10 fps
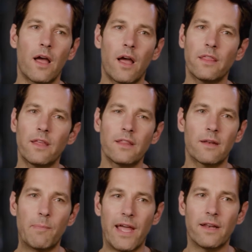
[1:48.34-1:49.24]
I think
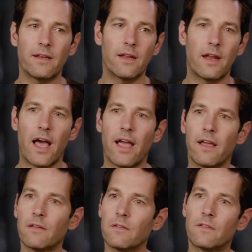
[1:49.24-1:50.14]
that Peyton and
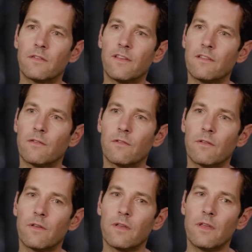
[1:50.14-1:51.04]
I, since
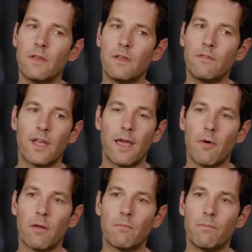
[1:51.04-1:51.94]
he even came
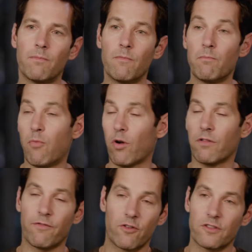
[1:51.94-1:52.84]
on
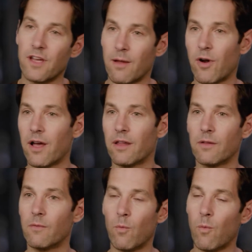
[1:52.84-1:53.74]
board the first time around,
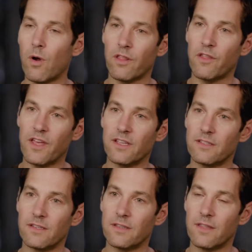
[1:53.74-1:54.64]
one of the
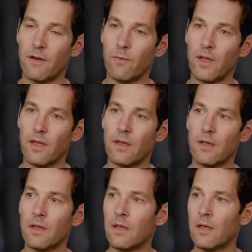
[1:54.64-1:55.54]
things that we
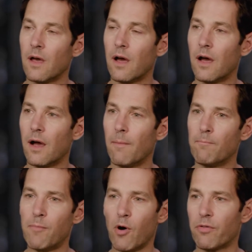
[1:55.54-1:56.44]

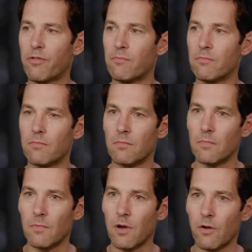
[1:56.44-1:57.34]
both
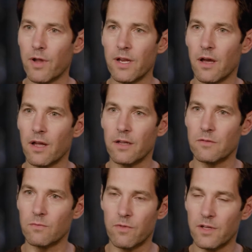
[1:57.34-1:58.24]
agreed on
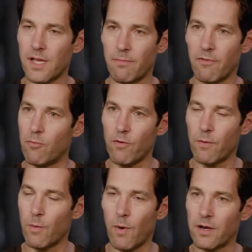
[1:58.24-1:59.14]
is the type of movie
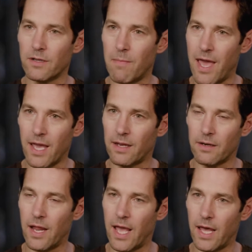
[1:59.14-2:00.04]
we wanted to make
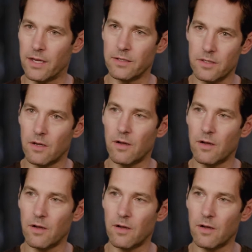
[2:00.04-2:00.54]
and